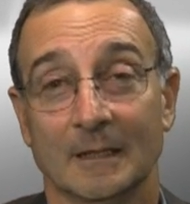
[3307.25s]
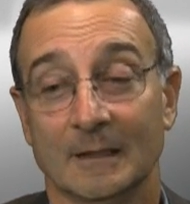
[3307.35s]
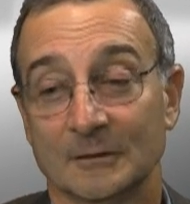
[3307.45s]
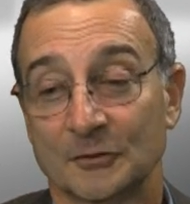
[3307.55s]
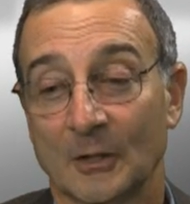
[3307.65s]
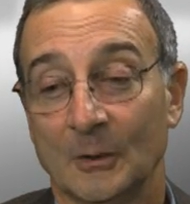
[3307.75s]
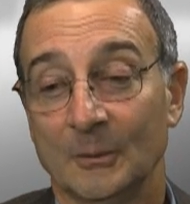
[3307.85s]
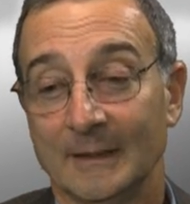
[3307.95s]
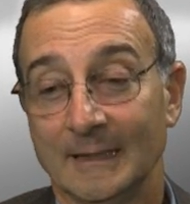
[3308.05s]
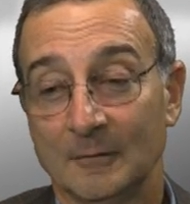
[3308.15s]
So
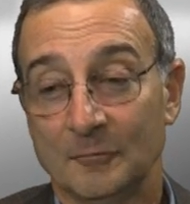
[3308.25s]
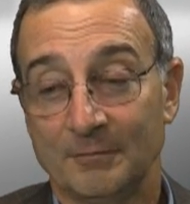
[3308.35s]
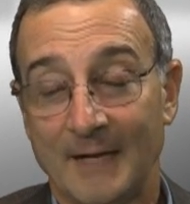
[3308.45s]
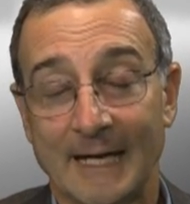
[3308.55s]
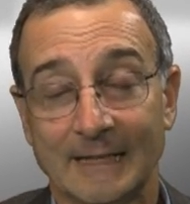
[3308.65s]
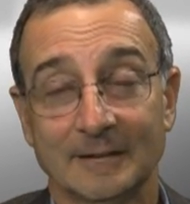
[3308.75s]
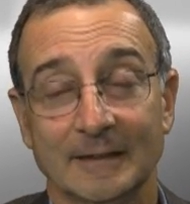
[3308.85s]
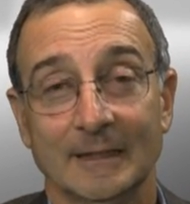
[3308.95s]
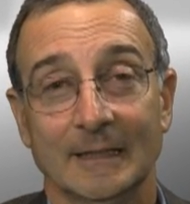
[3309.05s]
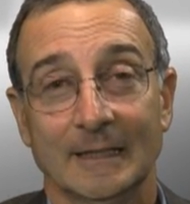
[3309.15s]
in fact,
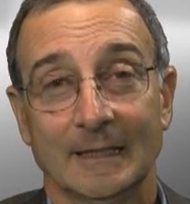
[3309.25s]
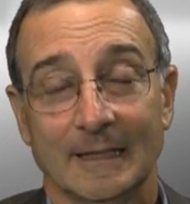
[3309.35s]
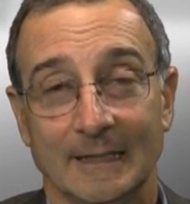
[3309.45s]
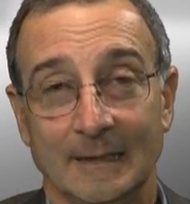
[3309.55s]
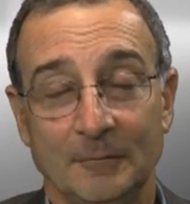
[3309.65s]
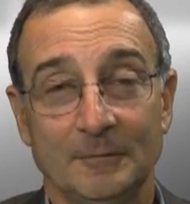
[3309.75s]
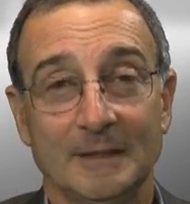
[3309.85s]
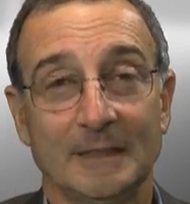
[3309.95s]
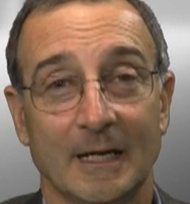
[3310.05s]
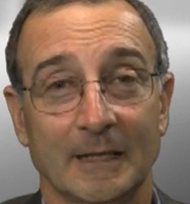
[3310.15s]
if
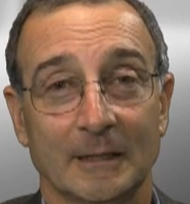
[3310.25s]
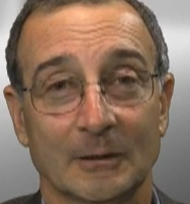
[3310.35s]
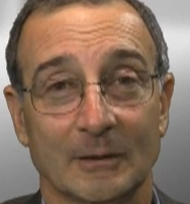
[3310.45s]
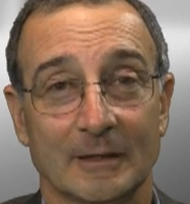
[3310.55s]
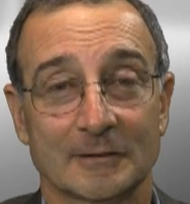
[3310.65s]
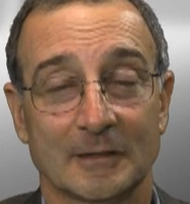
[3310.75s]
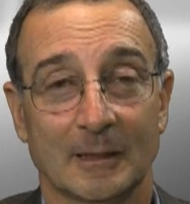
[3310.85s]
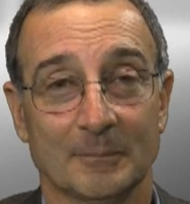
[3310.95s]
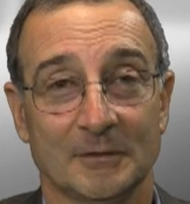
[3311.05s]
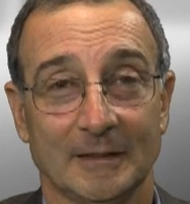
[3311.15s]
the IRS
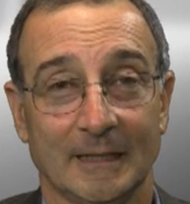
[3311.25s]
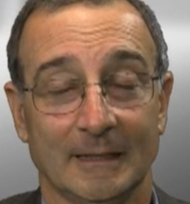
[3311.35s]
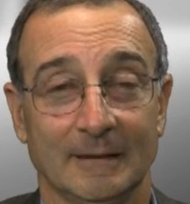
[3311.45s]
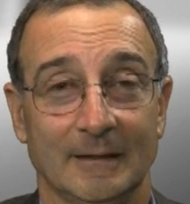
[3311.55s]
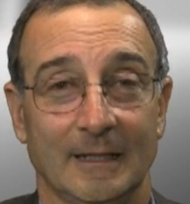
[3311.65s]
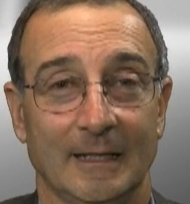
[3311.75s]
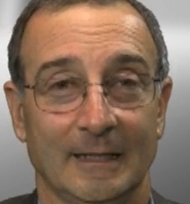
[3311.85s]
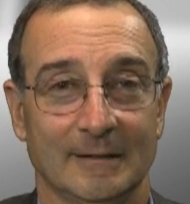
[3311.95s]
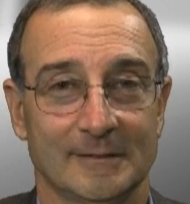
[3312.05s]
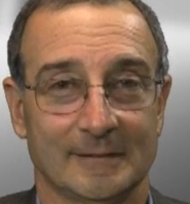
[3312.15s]
comes in
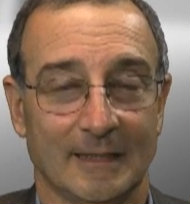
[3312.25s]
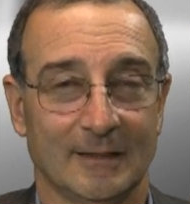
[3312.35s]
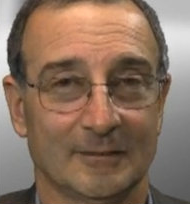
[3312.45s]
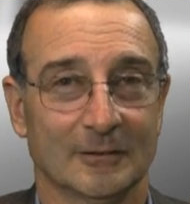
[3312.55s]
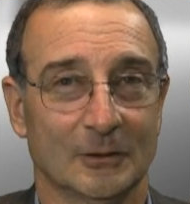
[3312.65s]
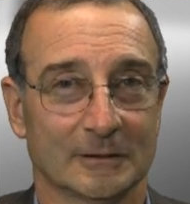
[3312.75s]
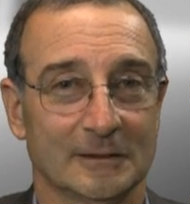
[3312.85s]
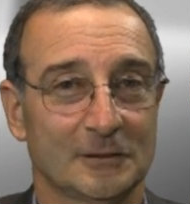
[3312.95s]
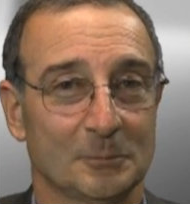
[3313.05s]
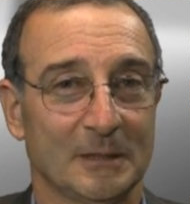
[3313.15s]
and says, look, this
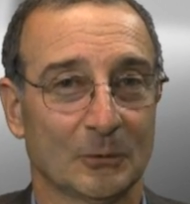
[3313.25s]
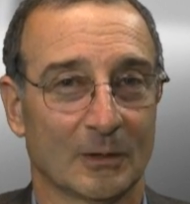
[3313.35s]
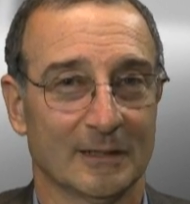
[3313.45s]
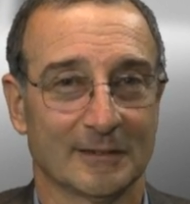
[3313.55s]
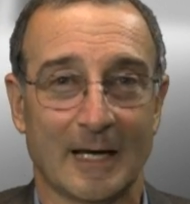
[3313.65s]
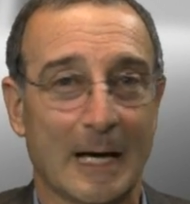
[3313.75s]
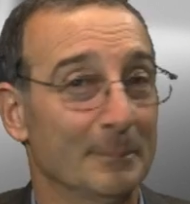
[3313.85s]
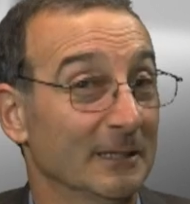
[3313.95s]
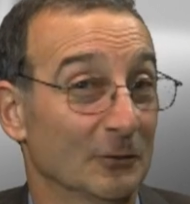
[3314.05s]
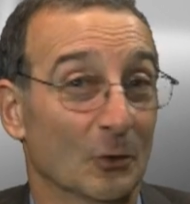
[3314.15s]
is being run as a hobby
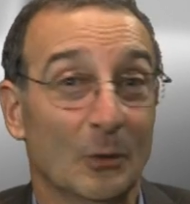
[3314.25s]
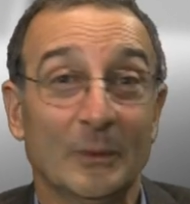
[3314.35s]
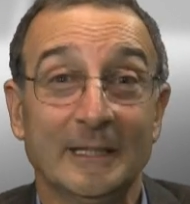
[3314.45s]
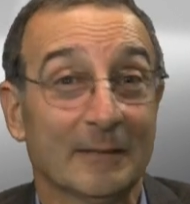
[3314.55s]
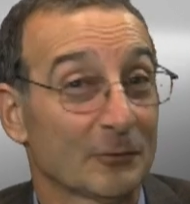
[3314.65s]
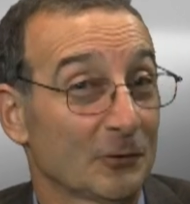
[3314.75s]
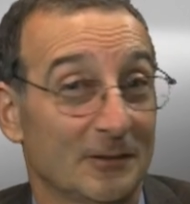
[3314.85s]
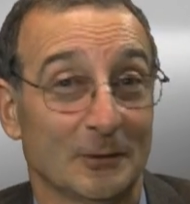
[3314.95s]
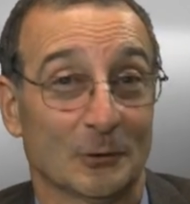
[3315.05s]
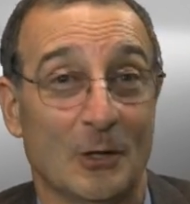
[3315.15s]
because all we ever see
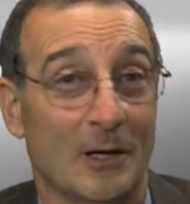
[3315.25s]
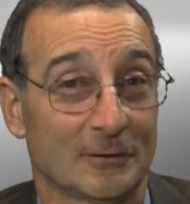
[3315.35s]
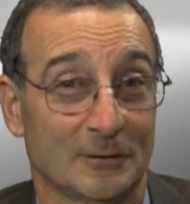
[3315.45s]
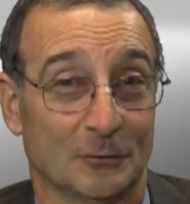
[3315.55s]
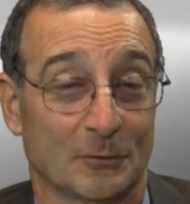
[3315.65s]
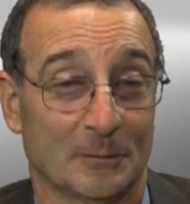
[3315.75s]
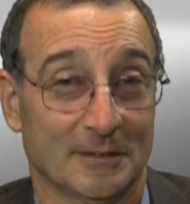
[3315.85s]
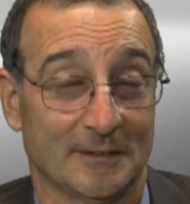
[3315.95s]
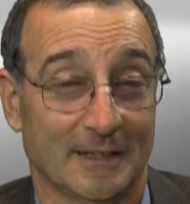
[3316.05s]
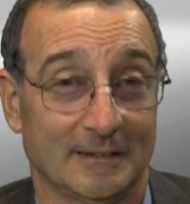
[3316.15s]
are losses from
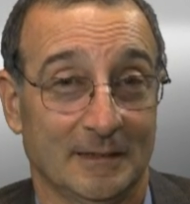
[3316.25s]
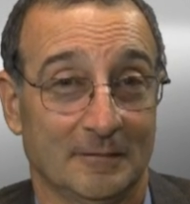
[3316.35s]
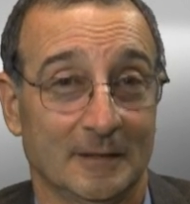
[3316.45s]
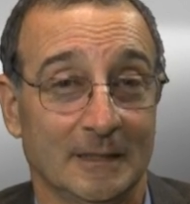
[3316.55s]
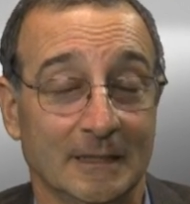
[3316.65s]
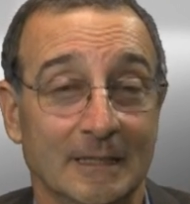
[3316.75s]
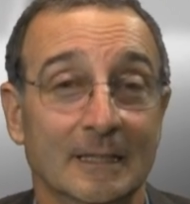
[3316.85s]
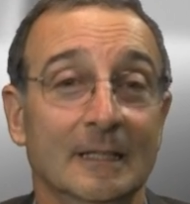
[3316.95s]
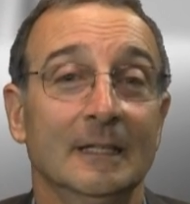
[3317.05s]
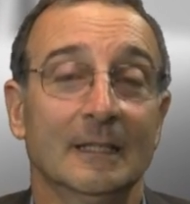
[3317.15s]
this activity,
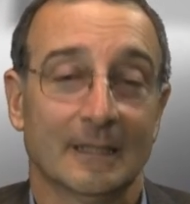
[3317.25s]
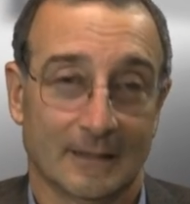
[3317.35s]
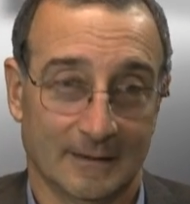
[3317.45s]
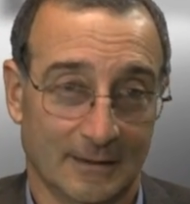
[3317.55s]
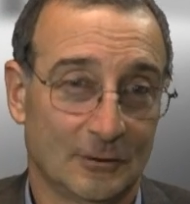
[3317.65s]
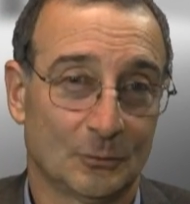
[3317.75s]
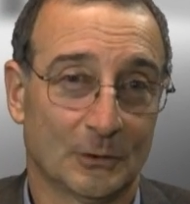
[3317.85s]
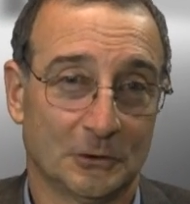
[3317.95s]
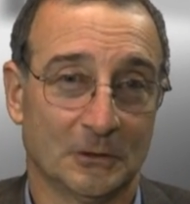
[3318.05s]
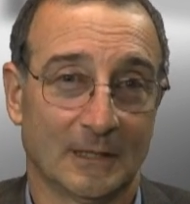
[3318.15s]
this is
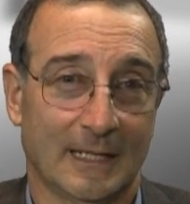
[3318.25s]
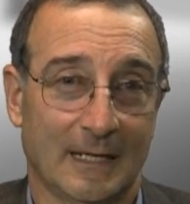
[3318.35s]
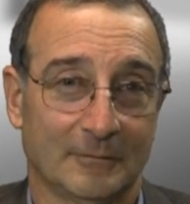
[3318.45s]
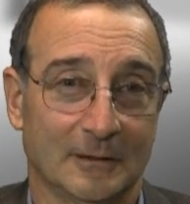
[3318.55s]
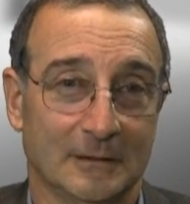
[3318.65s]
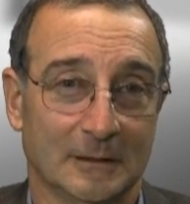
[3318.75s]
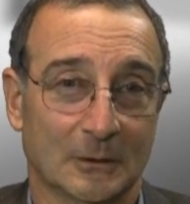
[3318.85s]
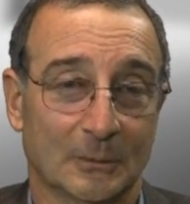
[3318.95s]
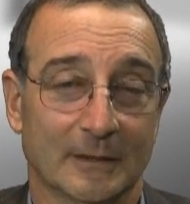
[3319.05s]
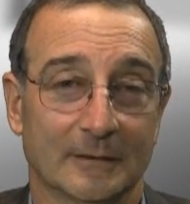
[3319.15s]
what you're going to have to deal with.